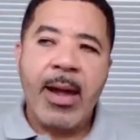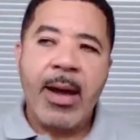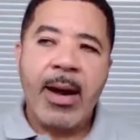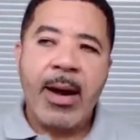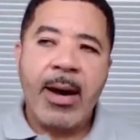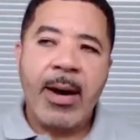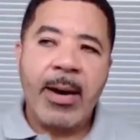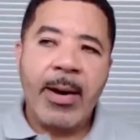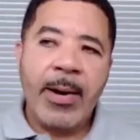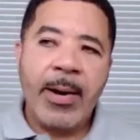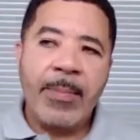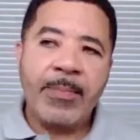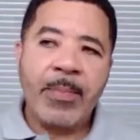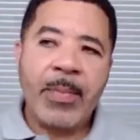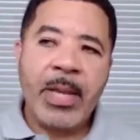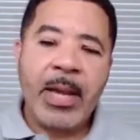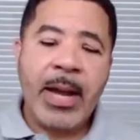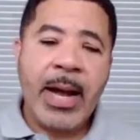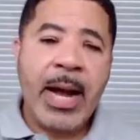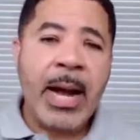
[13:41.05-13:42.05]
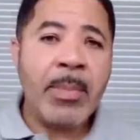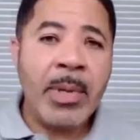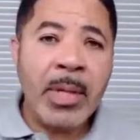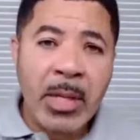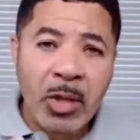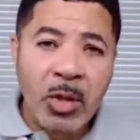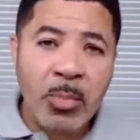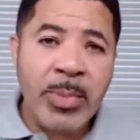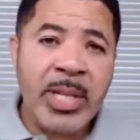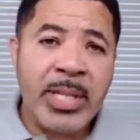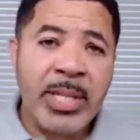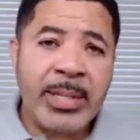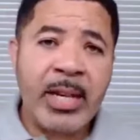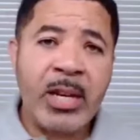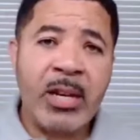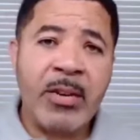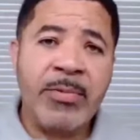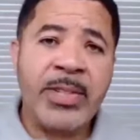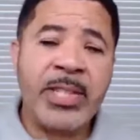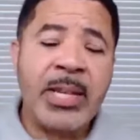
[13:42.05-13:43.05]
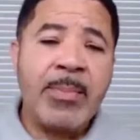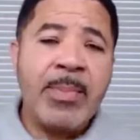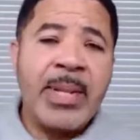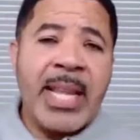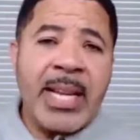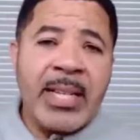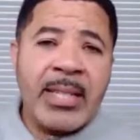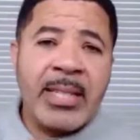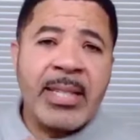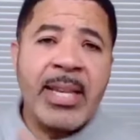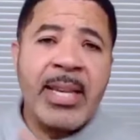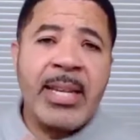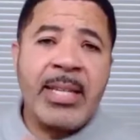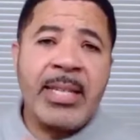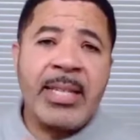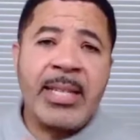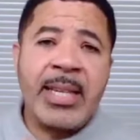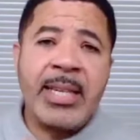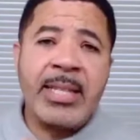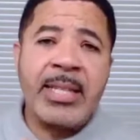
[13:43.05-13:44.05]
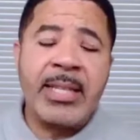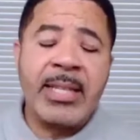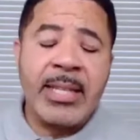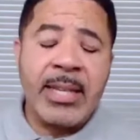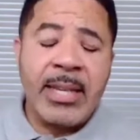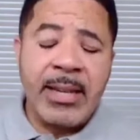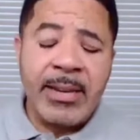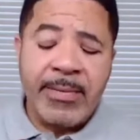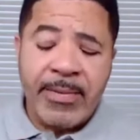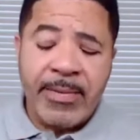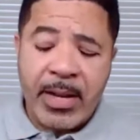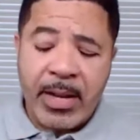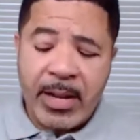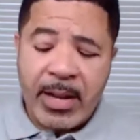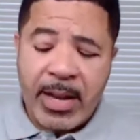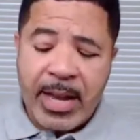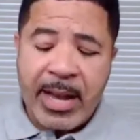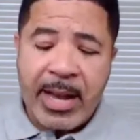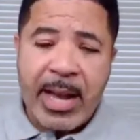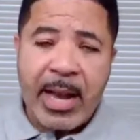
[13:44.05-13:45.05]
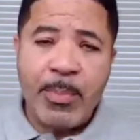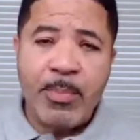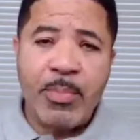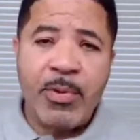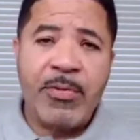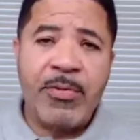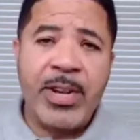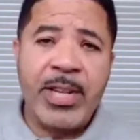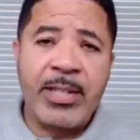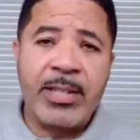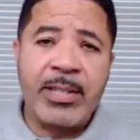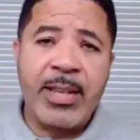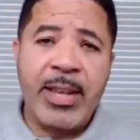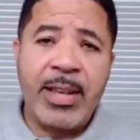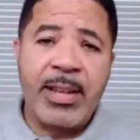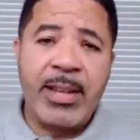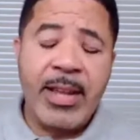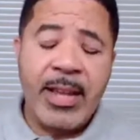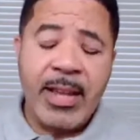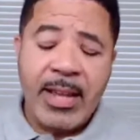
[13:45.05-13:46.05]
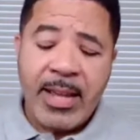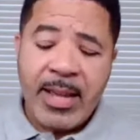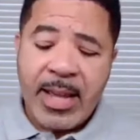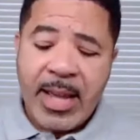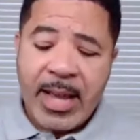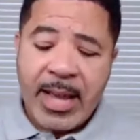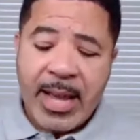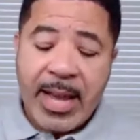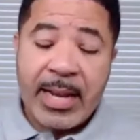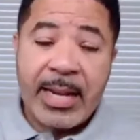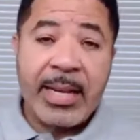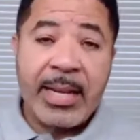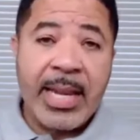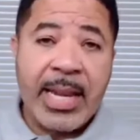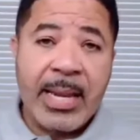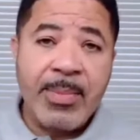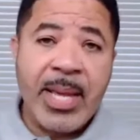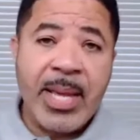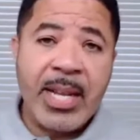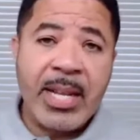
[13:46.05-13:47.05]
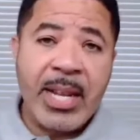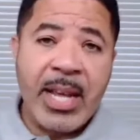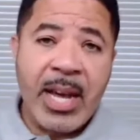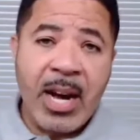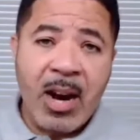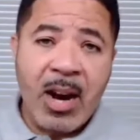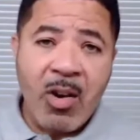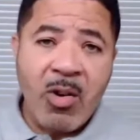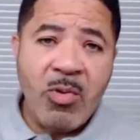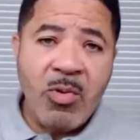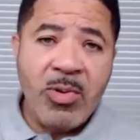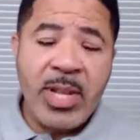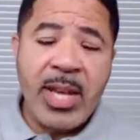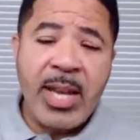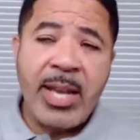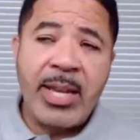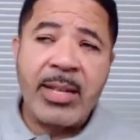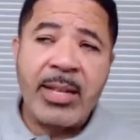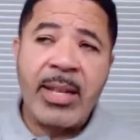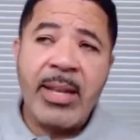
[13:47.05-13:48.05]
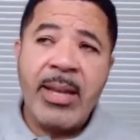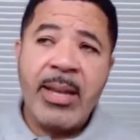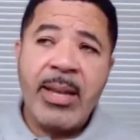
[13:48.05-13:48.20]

I'm a little bit selfish. I'm light-skinned and sensitive. I profess that. I claim that and I own that.